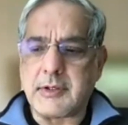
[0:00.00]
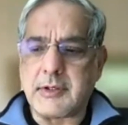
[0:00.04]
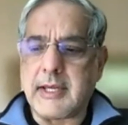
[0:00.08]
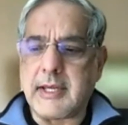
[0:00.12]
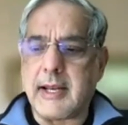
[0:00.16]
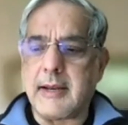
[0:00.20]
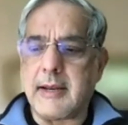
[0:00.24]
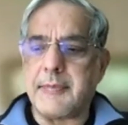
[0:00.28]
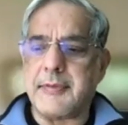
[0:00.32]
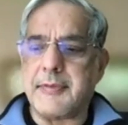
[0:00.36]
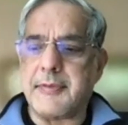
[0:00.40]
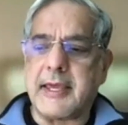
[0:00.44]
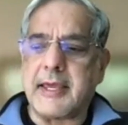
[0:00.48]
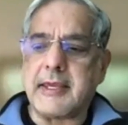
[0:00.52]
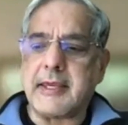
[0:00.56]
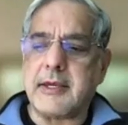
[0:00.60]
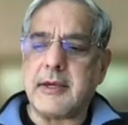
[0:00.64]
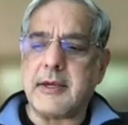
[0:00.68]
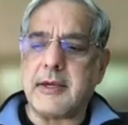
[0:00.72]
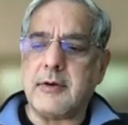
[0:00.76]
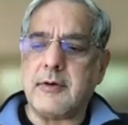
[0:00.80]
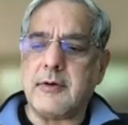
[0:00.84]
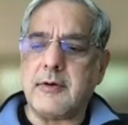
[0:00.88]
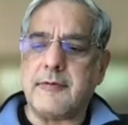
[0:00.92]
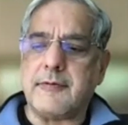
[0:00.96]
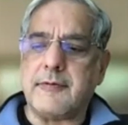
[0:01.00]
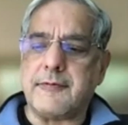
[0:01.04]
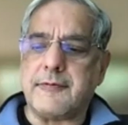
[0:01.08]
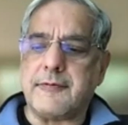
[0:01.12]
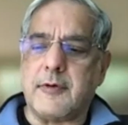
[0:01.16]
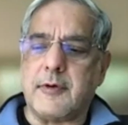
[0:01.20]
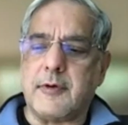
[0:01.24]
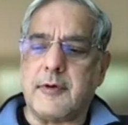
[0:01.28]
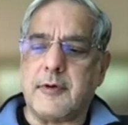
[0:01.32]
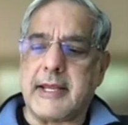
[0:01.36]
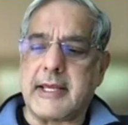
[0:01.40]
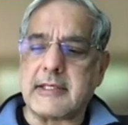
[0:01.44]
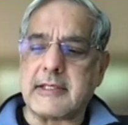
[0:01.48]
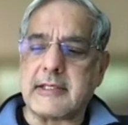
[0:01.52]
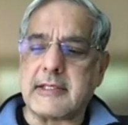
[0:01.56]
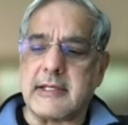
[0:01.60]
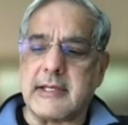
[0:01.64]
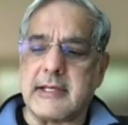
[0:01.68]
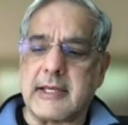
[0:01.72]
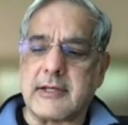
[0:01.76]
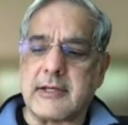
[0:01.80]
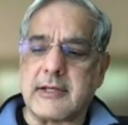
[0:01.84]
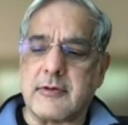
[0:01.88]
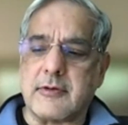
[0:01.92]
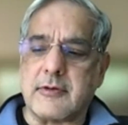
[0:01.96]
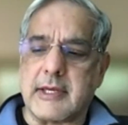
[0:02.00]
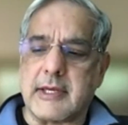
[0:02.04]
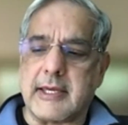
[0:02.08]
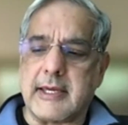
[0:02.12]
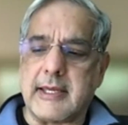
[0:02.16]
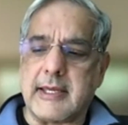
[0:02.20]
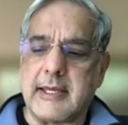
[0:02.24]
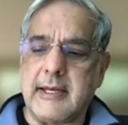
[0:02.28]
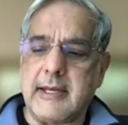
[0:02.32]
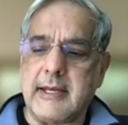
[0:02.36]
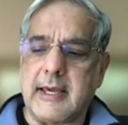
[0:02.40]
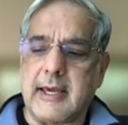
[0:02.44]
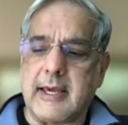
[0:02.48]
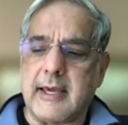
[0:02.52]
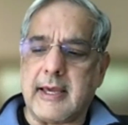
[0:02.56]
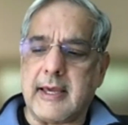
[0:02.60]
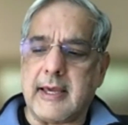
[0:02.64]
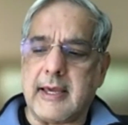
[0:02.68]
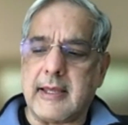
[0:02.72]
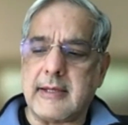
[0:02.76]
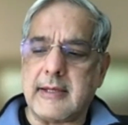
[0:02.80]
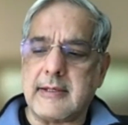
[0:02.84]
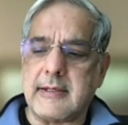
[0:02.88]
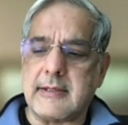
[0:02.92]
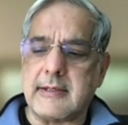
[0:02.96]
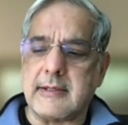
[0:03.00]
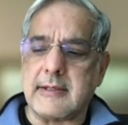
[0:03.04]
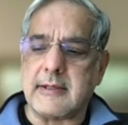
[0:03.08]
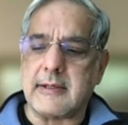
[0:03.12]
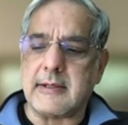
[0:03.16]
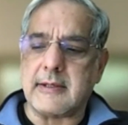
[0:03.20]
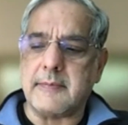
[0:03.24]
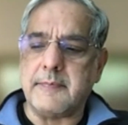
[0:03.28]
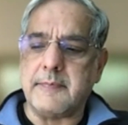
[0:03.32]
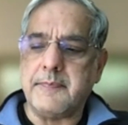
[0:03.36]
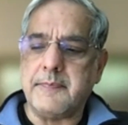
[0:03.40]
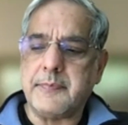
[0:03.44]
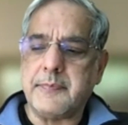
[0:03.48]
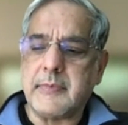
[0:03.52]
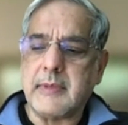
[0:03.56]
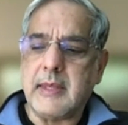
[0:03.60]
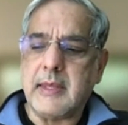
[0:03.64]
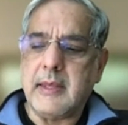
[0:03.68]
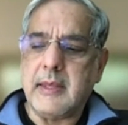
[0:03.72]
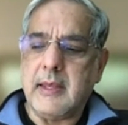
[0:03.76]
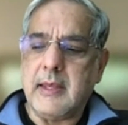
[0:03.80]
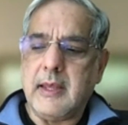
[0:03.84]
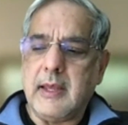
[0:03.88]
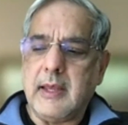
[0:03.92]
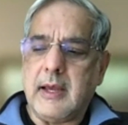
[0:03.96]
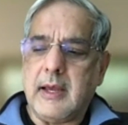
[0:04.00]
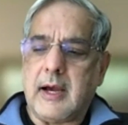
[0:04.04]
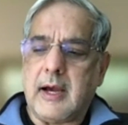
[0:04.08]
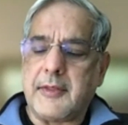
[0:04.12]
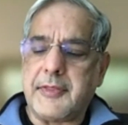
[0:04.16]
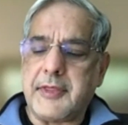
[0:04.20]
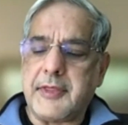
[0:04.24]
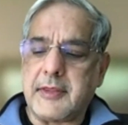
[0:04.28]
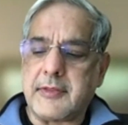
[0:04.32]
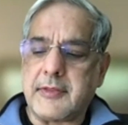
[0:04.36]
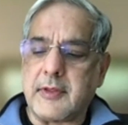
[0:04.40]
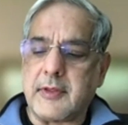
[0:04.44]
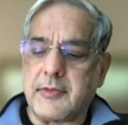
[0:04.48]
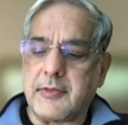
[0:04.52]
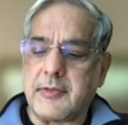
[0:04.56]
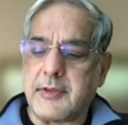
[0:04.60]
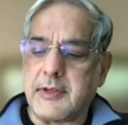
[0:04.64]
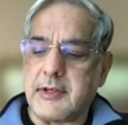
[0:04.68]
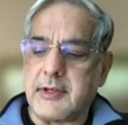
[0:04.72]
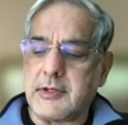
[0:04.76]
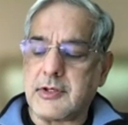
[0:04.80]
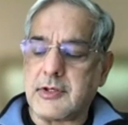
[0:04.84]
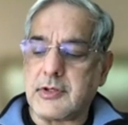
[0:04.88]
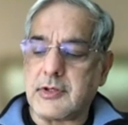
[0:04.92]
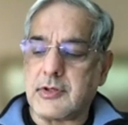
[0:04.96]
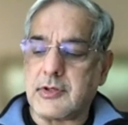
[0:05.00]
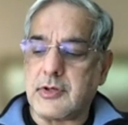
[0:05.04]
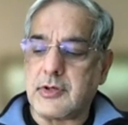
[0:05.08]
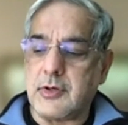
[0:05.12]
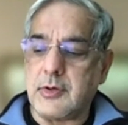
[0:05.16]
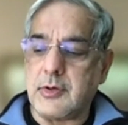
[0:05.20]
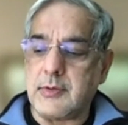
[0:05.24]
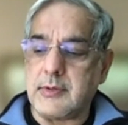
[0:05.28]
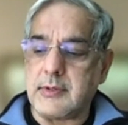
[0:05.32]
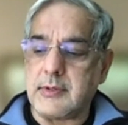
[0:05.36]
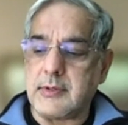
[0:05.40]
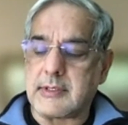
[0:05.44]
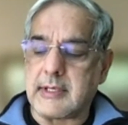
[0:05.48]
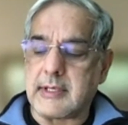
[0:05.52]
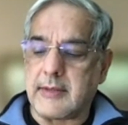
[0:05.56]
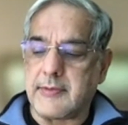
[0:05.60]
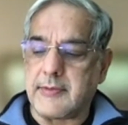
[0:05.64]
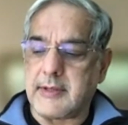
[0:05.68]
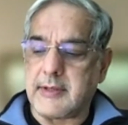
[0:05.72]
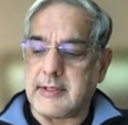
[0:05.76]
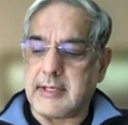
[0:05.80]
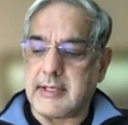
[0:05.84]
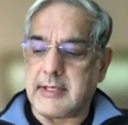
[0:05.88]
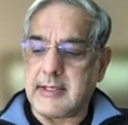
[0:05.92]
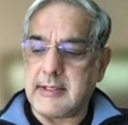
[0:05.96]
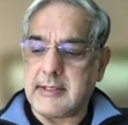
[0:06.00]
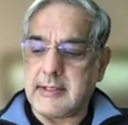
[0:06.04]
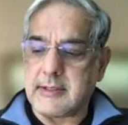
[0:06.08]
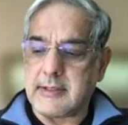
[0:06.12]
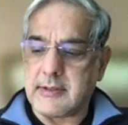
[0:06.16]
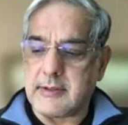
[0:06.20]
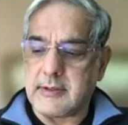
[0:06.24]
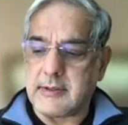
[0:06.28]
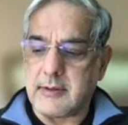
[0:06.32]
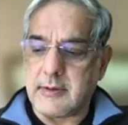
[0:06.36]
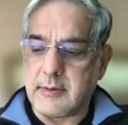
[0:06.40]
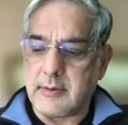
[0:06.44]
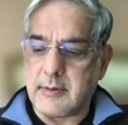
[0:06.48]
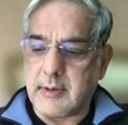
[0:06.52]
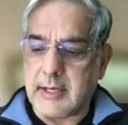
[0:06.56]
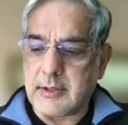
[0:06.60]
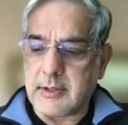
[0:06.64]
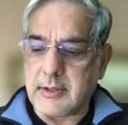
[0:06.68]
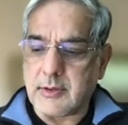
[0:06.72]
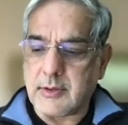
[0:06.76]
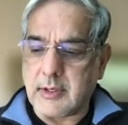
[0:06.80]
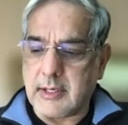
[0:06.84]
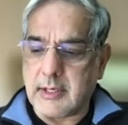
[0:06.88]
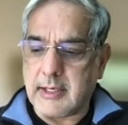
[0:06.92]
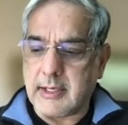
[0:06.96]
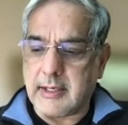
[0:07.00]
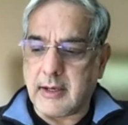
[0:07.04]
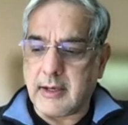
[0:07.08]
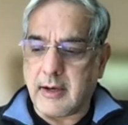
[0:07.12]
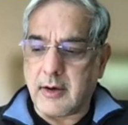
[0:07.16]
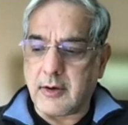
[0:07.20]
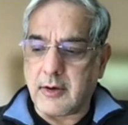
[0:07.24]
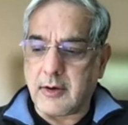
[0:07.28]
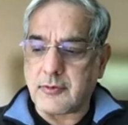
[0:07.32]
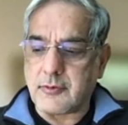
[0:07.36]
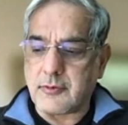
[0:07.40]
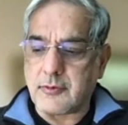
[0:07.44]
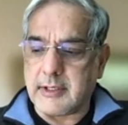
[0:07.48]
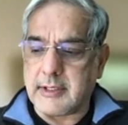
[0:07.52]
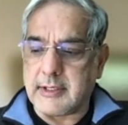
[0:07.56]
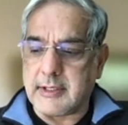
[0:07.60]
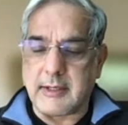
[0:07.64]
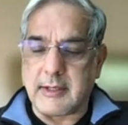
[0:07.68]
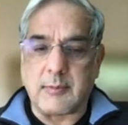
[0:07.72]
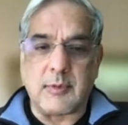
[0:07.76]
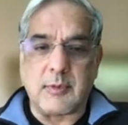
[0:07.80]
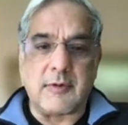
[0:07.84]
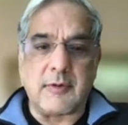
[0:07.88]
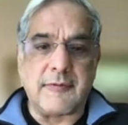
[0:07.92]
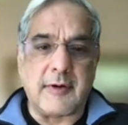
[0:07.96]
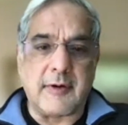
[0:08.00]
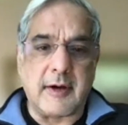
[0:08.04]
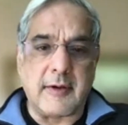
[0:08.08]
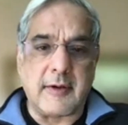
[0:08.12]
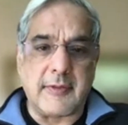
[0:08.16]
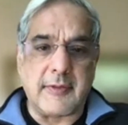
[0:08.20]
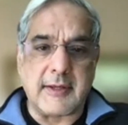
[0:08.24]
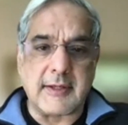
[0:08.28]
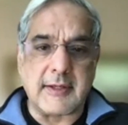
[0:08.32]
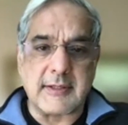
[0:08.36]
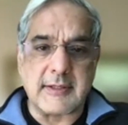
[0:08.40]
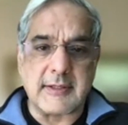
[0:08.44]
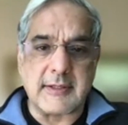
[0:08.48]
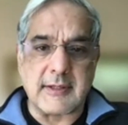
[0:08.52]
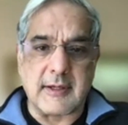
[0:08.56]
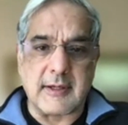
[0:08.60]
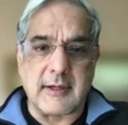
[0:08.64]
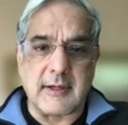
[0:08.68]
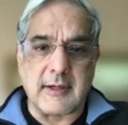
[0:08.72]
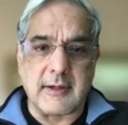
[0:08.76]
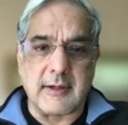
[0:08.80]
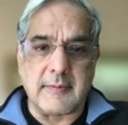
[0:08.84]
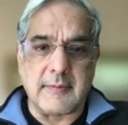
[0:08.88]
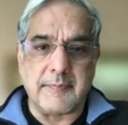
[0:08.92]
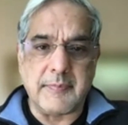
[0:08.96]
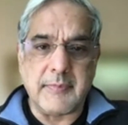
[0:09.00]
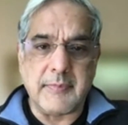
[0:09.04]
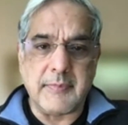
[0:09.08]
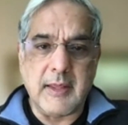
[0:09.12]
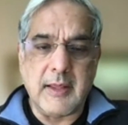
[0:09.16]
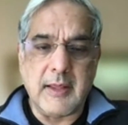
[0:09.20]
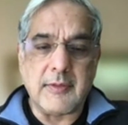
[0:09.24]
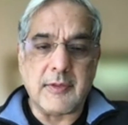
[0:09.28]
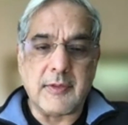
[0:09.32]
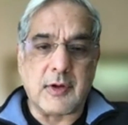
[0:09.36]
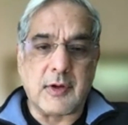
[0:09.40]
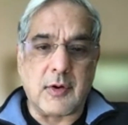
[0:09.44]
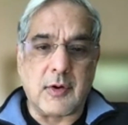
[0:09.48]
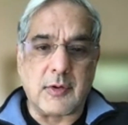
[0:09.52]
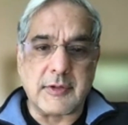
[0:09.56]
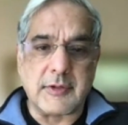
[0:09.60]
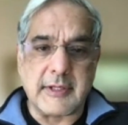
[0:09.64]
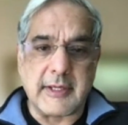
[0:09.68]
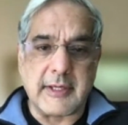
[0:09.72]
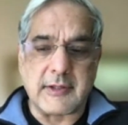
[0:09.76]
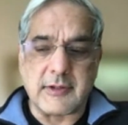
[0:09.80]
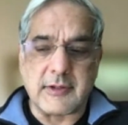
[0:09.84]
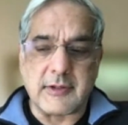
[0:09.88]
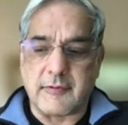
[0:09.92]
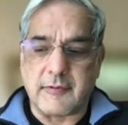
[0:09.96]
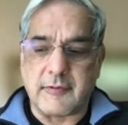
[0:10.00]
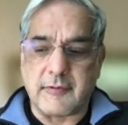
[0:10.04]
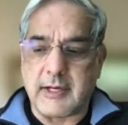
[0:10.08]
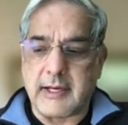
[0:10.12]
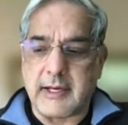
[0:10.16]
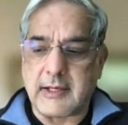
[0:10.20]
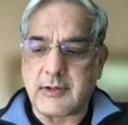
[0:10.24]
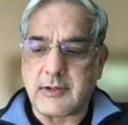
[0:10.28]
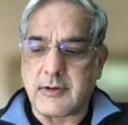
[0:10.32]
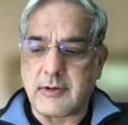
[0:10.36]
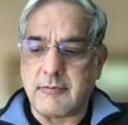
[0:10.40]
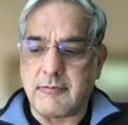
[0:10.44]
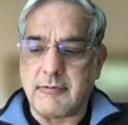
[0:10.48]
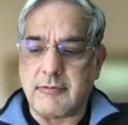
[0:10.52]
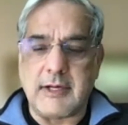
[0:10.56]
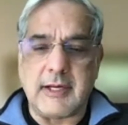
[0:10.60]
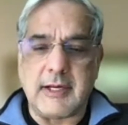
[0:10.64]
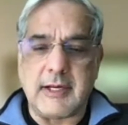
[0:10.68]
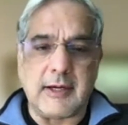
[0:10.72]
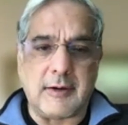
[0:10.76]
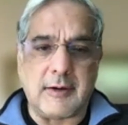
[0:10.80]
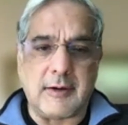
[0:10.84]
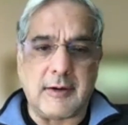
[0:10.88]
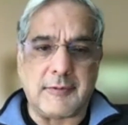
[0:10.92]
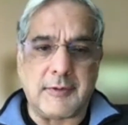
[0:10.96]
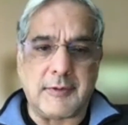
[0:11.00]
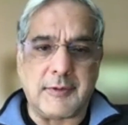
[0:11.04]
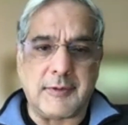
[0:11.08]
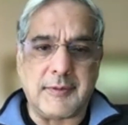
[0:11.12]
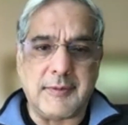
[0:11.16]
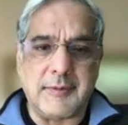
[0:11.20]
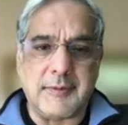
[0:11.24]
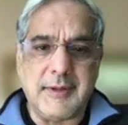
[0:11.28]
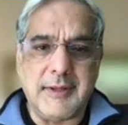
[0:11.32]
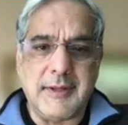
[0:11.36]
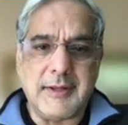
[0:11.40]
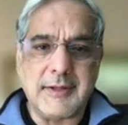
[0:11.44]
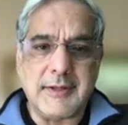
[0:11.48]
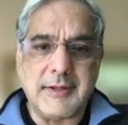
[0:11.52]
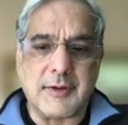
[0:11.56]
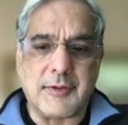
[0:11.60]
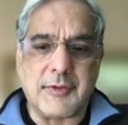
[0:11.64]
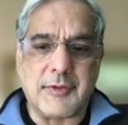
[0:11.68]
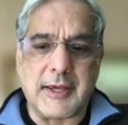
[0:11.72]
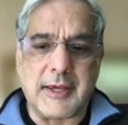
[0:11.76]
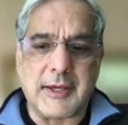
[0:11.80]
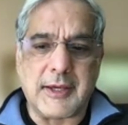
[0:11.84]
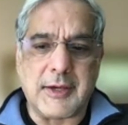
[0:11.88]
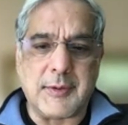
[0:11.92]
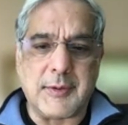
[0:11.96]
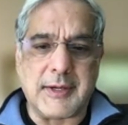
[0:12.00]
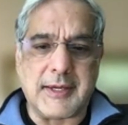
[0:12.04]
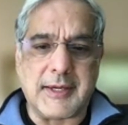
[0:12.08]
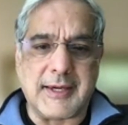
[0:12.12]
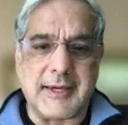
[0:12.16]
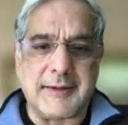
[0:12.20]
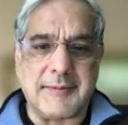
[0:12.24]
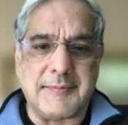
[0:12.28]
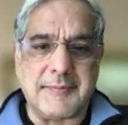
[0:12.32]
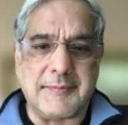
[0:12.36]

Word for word: Callum, thank you for an excellent lecture again. And um, I think that the students and the dentists who actually are treating will find this, uh, the contents of your lecture really helpful. So thank you again.